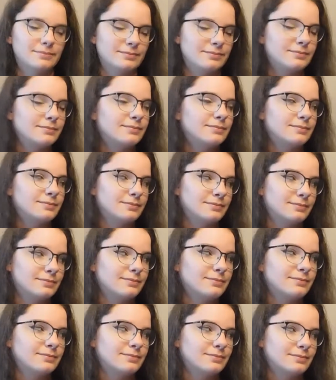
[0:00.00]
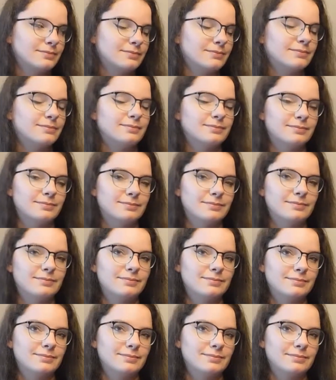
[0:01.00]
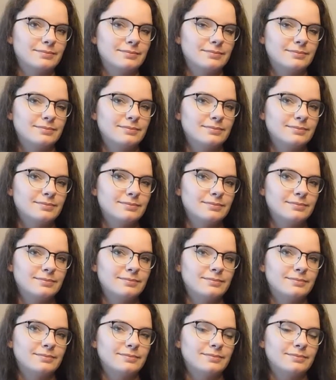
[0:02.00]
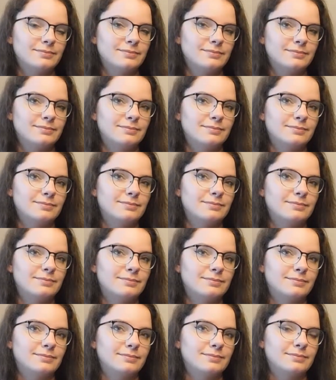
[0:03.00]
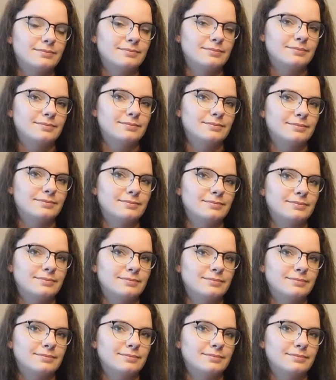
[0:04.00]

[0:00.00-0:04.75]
(silent)